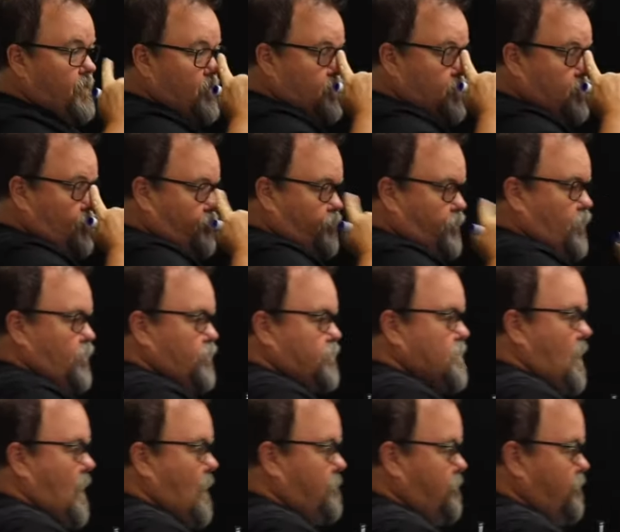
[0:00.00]
So for your
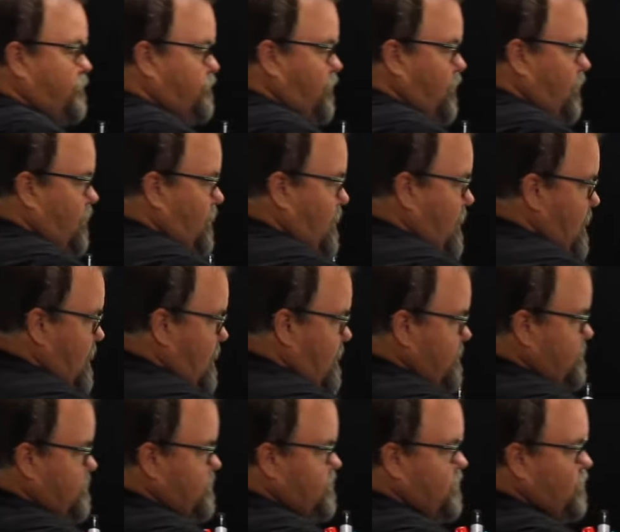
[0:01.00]
top of funnel
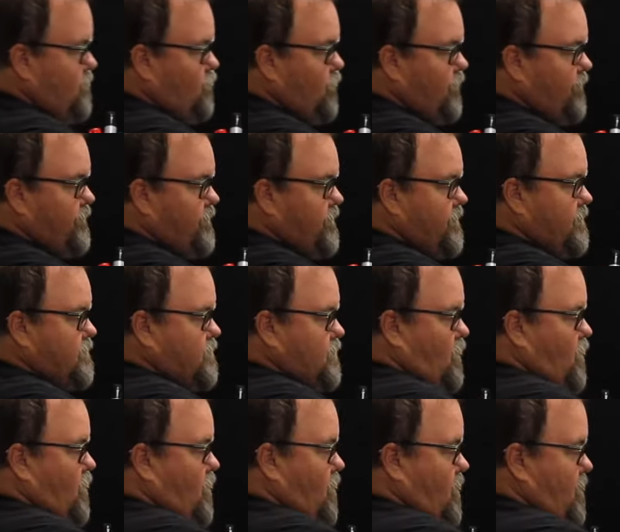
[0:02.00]
ads, what these
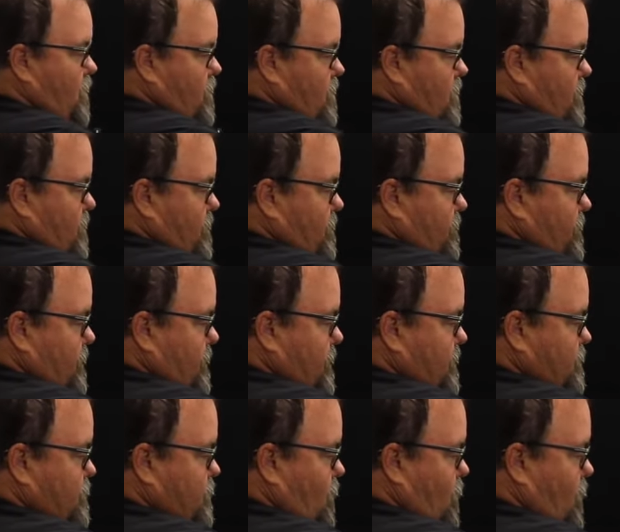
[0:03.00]
are
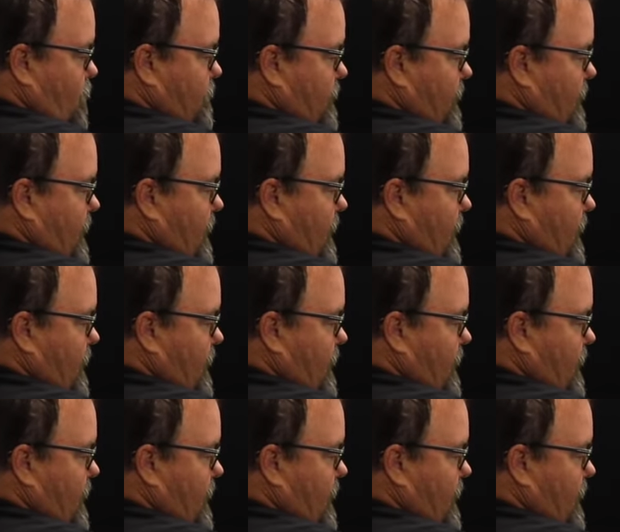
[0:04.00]
the